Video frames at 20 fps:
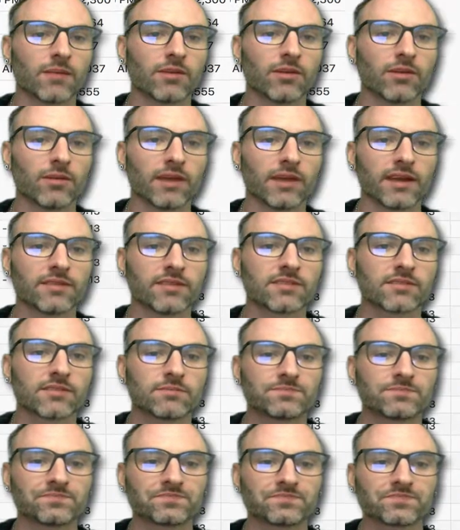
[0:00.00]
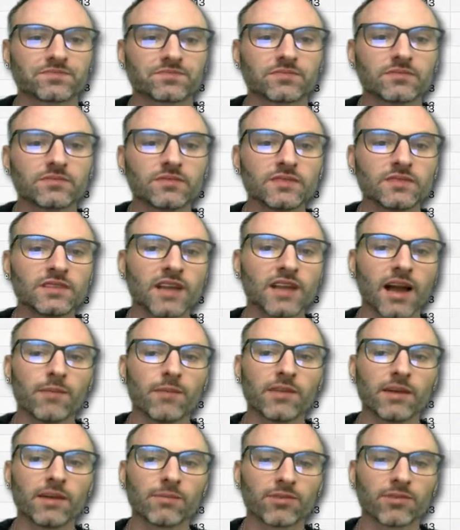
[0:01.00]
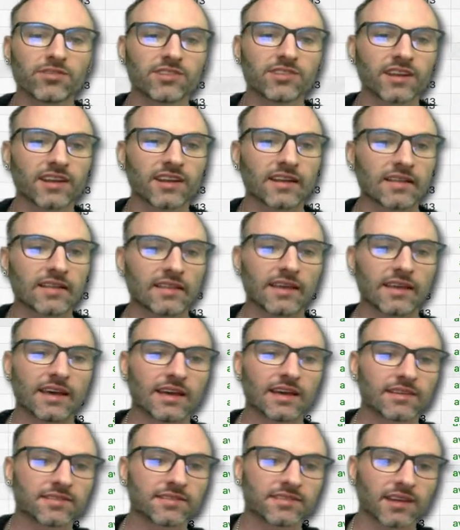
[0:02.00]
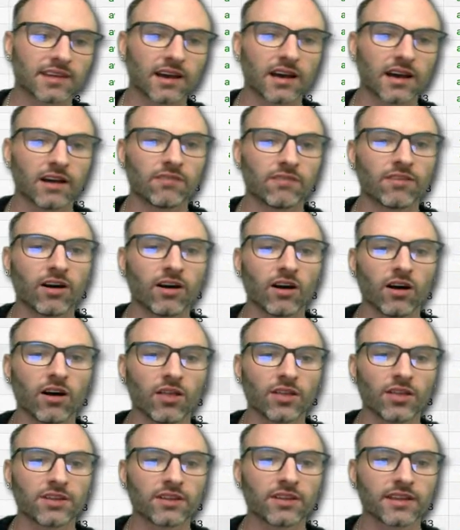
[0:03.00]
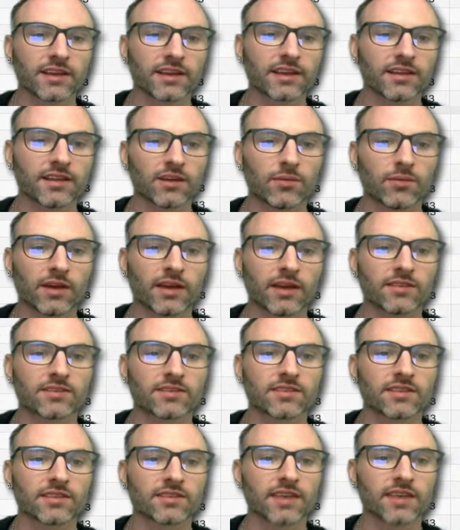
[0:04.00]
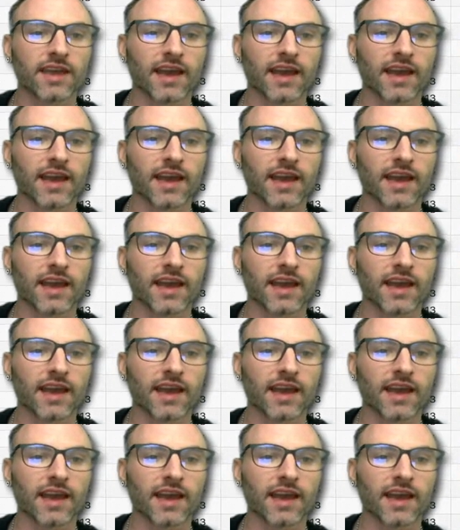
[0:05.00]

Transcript: domains, I'm then presented a list of all the deleted domains that they